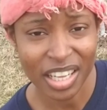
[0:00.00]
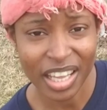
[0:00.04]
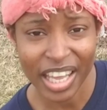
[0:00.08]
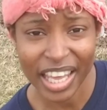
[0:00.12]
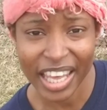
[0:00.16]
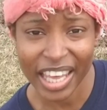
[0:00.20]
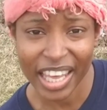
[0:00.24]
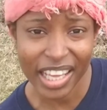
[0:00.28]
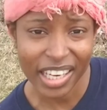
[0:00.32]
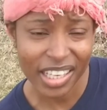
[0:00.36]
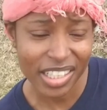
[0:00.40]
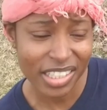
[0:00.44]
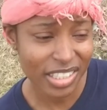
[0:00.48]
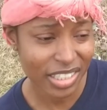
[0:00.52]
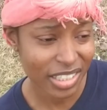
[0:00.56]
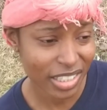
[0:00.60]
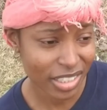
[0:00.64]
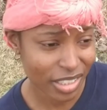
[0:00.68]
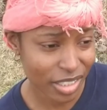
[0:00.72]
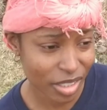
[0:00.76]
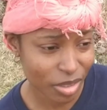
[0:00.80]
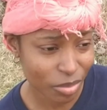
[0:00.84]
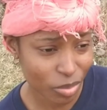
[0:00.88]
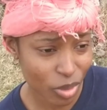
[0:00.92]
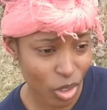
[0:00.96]
handed to
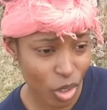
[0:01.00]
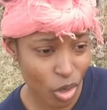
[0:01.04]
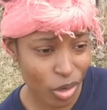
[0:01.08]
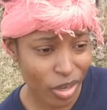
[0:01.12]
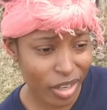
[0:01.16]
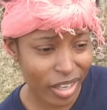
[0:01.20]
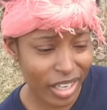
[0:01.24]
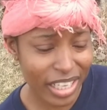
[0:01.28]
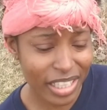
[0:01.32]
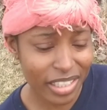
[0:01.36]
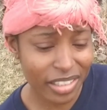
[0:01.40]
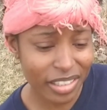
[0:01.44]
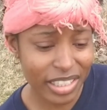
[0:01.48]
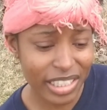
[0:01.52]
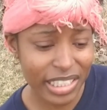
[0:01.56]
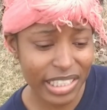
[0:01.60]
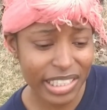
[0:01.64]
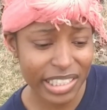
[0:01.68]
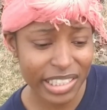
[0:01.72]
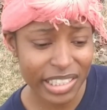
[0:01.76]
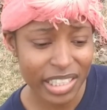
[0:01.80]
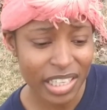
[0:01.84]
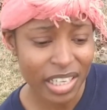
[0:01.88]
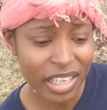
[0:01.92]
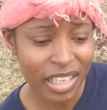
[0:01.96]
them, or at
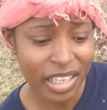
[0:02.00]
least